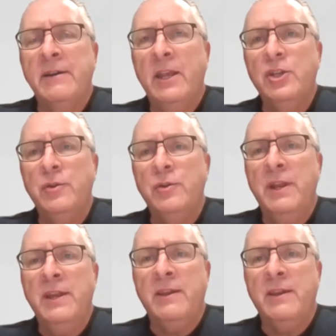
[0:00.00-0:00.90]
is
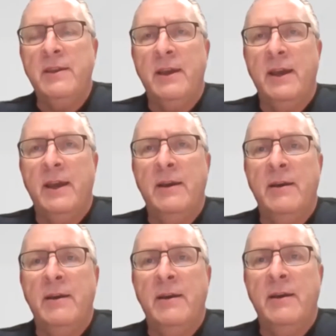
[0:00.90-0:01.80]
unique
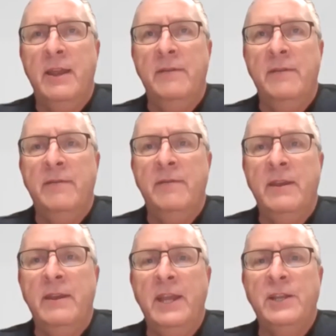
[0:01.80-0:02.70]
in
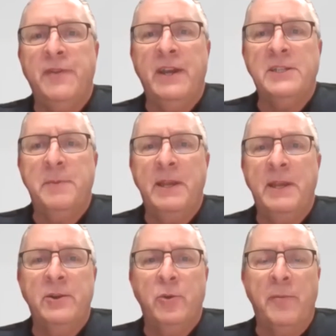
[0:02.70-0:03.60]
the HVAC
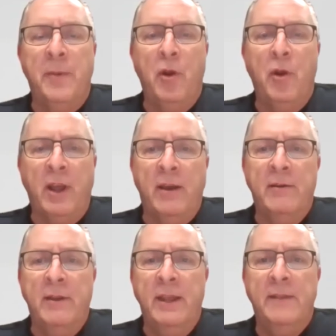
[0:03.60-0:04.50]
space in North
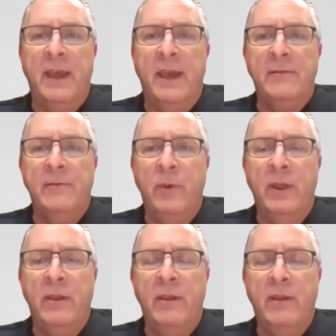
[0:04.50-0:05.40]
America, in that
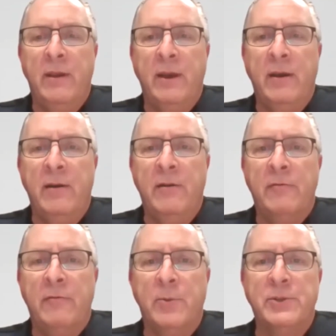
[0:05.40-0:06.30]
we
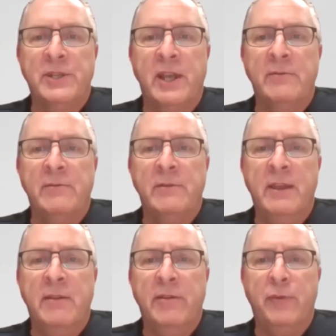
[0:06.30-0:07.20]
represent
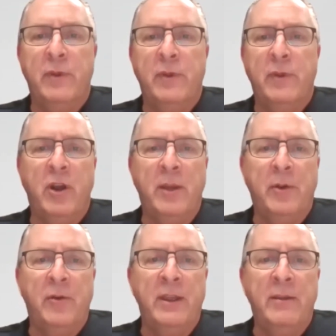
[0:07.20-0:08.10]
the three
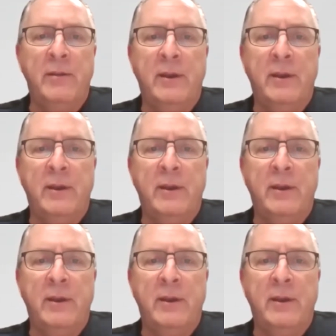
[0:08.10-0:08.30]
primary